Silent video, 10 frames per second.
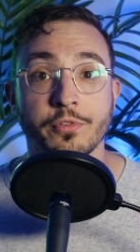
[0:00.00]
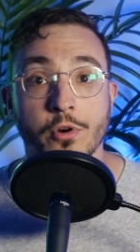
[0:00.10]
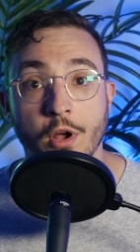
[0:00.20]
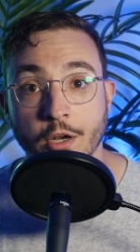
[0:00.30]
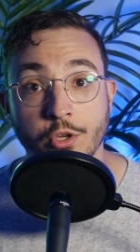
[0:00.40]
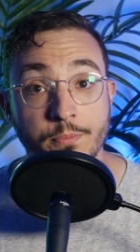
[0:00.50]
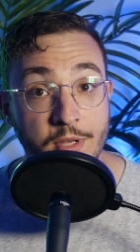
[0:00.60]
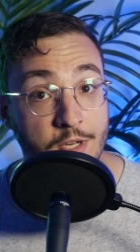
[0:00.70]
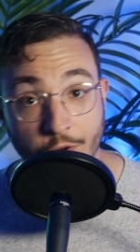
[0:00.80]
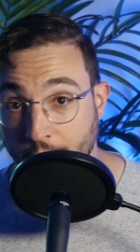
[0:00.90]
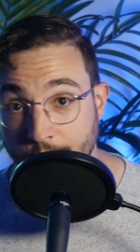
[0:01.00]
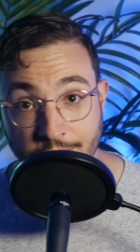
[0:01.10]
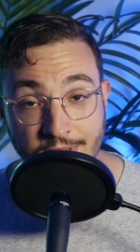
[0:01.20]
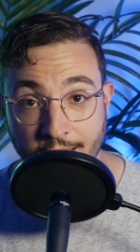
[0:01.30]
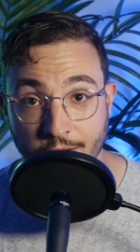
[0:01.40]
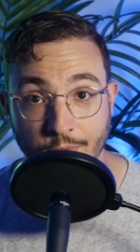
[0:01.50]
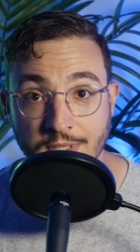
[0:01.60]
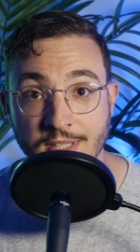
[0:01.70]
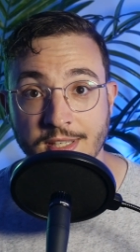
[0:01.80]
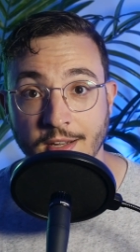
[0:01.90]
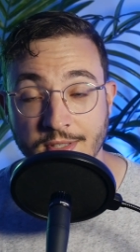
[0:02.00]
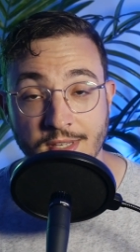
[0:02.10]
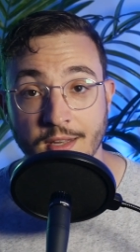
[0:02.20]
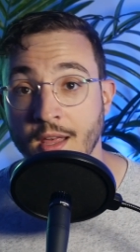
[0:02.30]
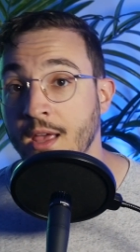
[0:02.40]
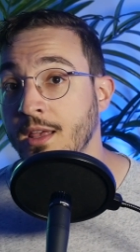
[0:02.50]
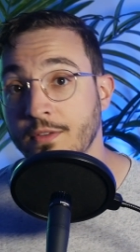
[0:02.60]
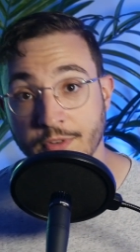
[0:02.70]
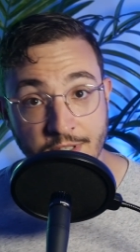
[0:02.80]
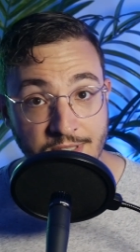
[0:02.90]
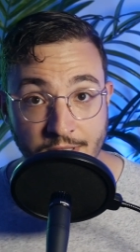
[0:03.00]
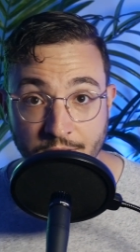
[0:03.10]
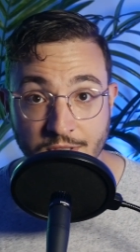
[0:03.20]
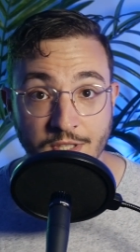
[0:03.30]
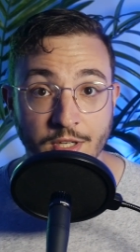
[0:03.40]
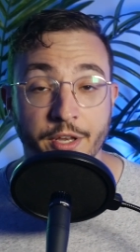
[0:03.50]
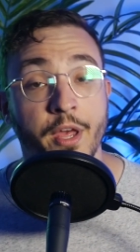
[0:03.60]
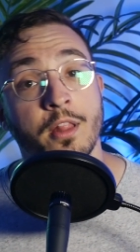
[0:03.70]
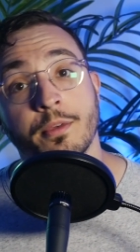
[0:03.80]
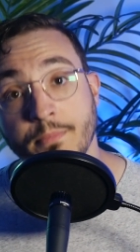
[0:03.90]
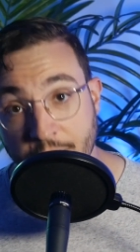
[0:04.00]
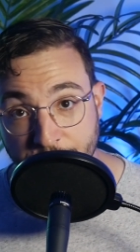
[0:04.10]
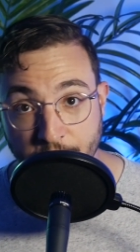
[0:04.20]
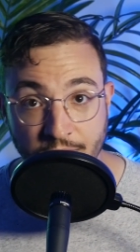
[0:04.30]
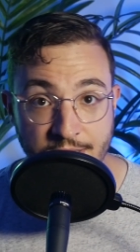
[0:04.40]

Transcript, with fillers: Veron could be an incredible signing once he settles in. Evanilson looks good. The midfield